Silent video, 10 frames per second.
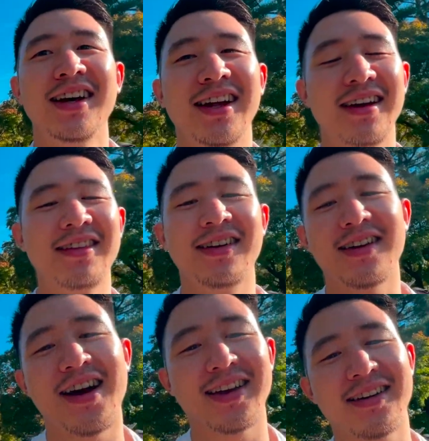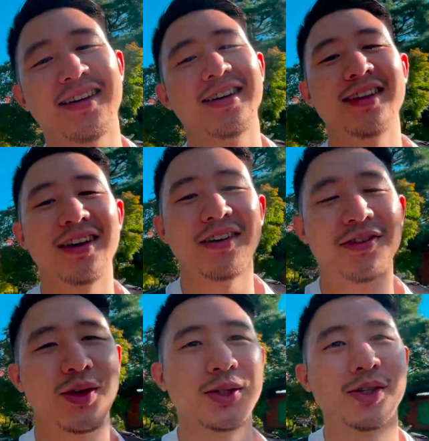another icon of
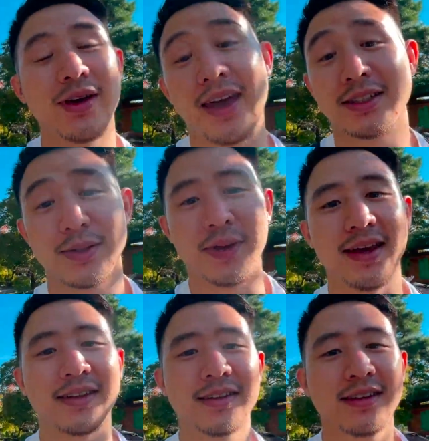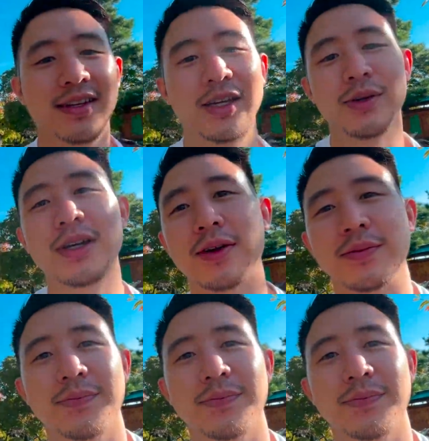Kyoto and Japan. Here we go.